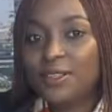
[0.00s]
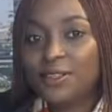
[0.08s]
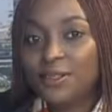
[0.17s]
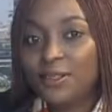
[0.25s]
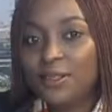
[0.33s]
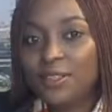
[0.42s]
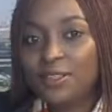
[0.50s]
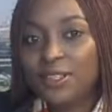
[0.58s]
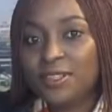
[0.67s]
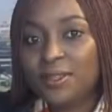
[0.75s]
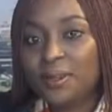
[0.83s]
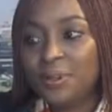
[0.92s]
So as you know,
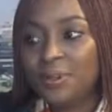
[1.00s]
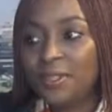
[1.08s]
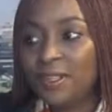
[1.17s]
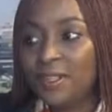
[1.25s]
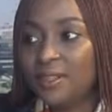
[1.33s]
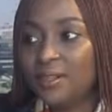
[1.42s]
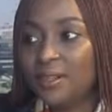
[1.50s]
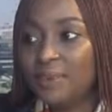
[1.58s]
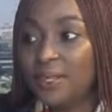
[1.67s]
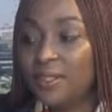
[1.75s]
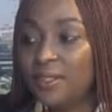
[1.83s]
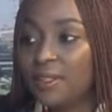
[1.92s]
Transcorp Hotels,
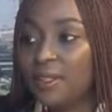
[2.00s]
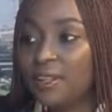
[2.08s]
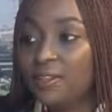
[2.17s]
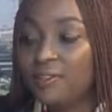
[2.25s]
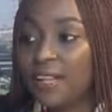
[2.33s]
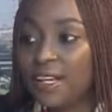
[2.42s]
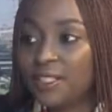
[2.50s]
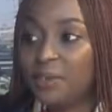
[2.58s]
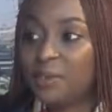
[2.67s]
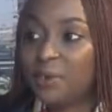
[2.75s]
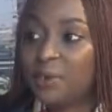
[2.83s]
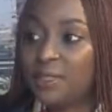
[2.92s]
in particular the
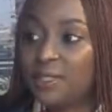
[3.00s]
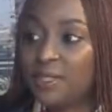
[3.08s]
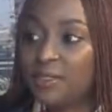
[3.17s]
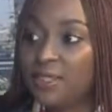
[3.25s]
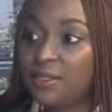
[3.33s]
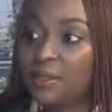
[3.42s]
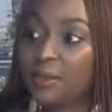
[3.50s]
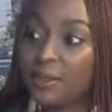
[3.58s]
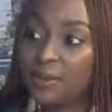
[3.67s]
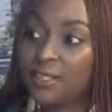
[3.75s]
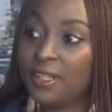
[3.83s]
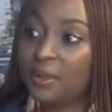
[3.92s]
flagship property, Transcorp
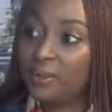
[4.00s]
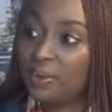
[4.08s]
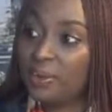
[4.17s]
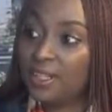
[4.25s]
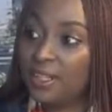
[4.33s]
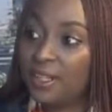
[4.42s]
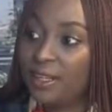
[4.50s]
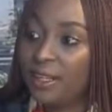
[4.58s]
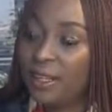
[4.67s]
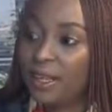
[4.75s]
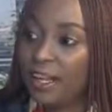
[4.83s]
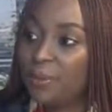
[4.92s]
Hilton Abuja,
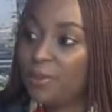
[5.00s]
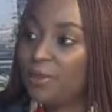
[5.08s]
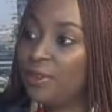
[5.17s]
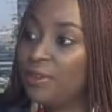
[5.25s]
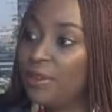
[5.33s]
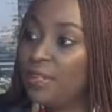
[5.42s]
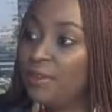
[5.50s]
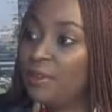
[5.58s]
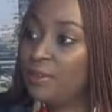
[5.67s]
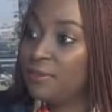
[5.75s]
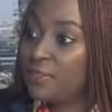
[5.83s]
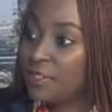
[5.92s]
have been undergoing a
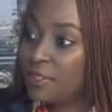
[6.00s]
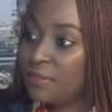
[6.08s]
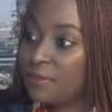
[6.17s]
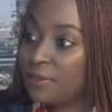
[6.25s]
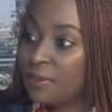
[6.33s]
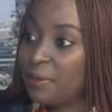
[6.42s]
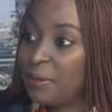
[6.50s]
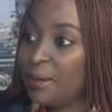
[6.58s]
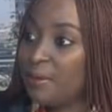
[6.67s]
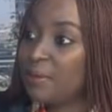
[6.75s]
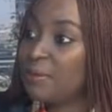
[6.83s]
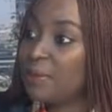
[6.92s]
renovation for the
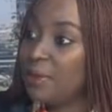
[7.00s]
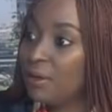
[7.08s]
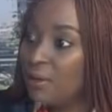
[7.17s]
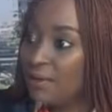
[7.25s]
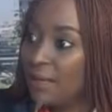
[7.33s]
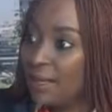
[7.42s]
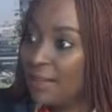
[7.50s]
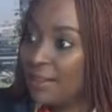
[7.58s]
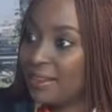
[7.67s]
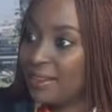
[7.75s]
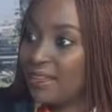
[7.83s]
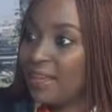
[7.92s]
past 3 odd
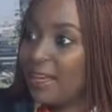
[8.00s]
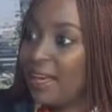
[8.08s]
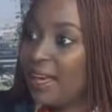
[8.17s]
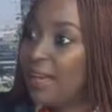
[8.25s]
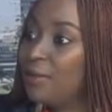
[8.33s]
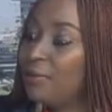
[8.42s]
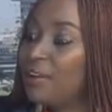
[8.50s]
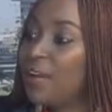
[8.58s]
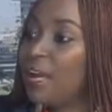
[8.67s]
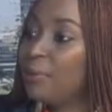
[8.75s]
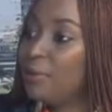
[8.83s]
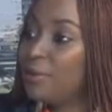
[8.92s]
years. And
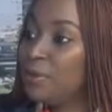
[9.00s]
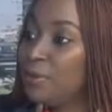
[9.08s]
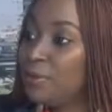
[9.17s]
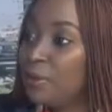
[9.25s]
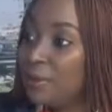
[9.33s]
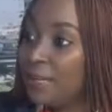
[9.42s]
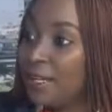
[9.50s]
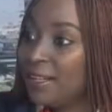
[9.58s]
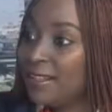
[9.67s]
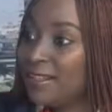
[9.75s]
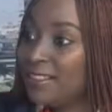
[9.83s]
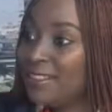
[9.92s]
very happy to inform that.